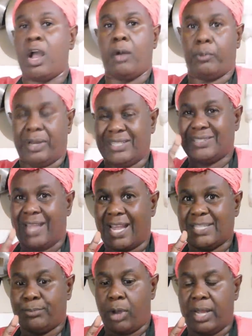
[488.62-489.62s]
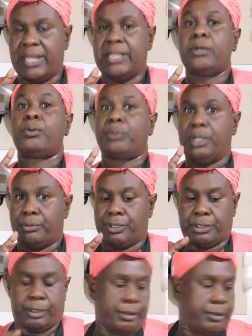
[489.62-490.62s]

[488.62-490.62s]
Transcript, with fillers: come when it starts boiling we'll return